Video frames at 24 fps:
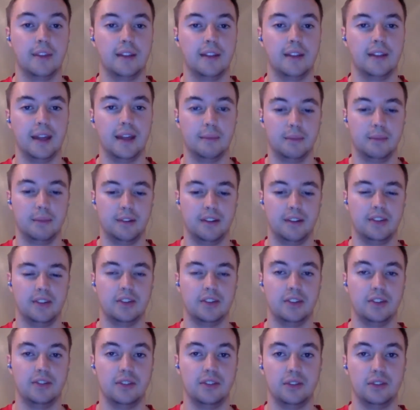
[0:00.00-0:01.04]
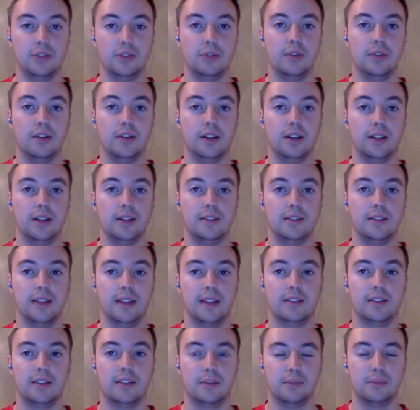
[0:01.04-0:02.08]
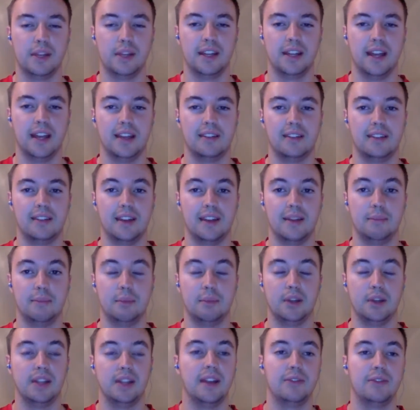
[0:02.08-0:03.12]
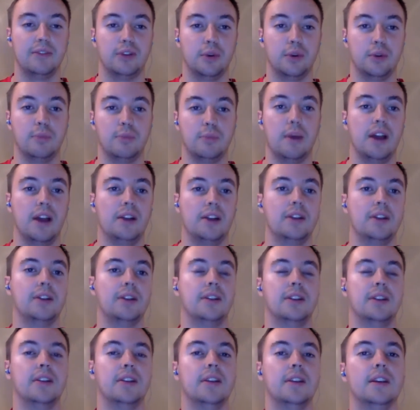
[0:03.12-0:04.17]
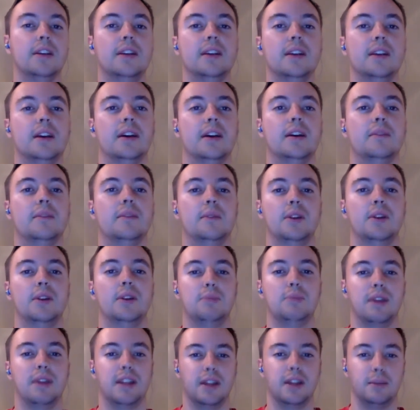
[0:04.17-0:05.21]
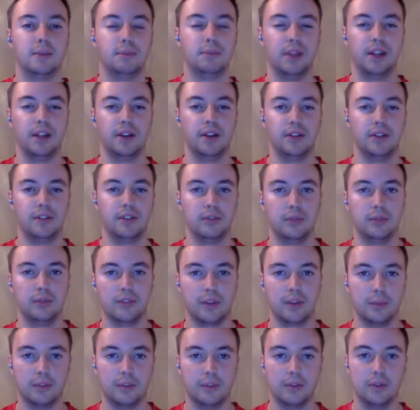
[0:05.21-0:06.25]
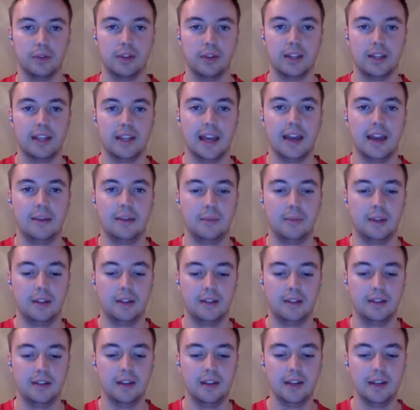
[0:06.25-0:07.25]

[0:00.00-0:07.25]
in that position too, Dest could be an asset, but you never know with Bayern and, you know, picking up players and who's coming through the academies.